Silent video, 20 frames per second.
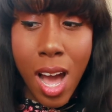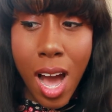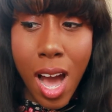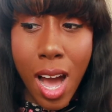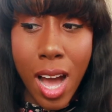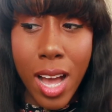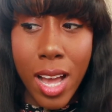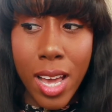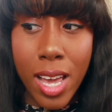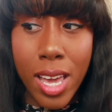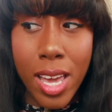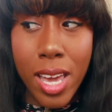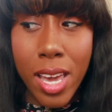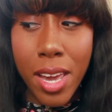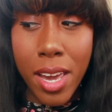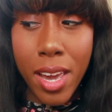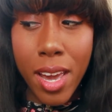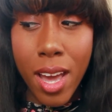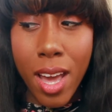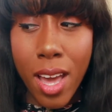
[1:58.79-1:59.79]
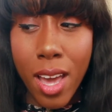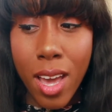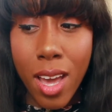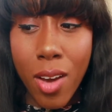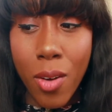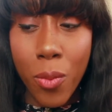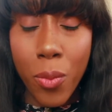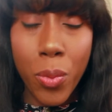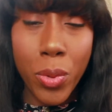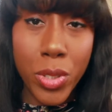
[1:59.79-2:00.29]
I
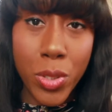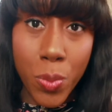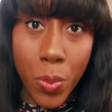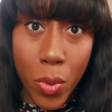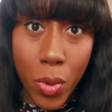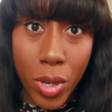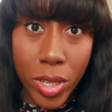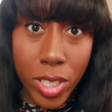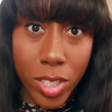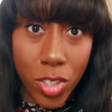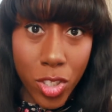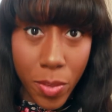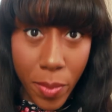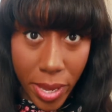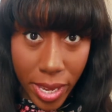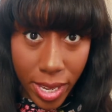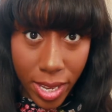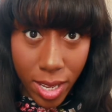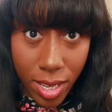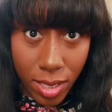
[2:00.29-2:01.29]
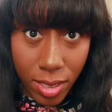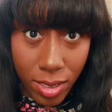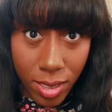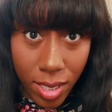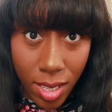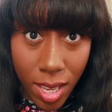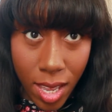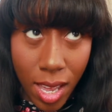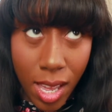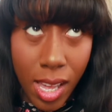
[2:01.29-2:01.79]
was born in Jamaica.
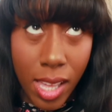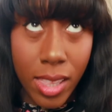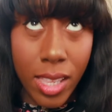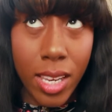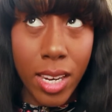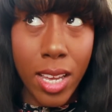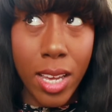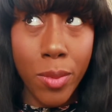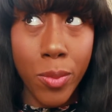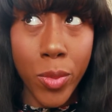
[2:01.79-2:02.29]
And then I